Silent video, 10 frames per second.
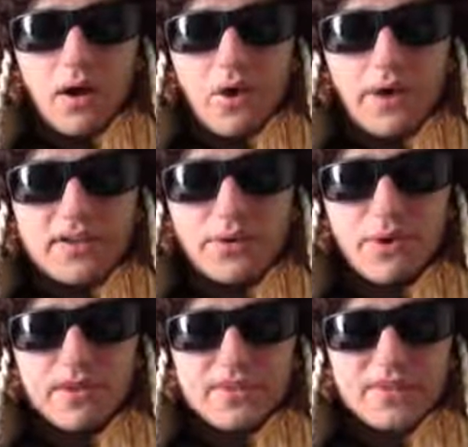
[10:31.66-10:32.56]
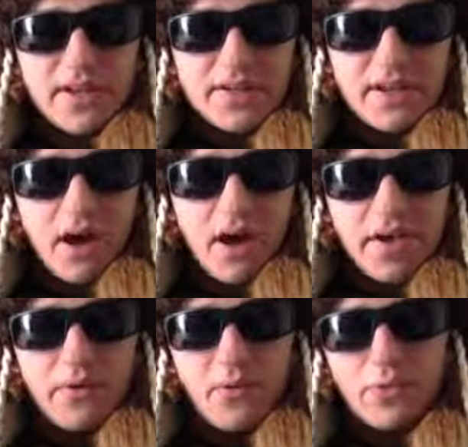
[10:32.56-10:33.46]
Okay, so as I said,
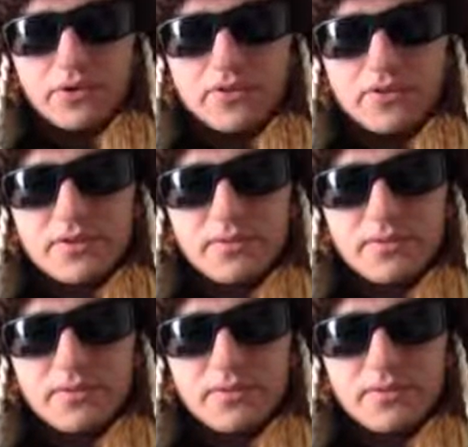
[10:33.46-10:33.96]
I would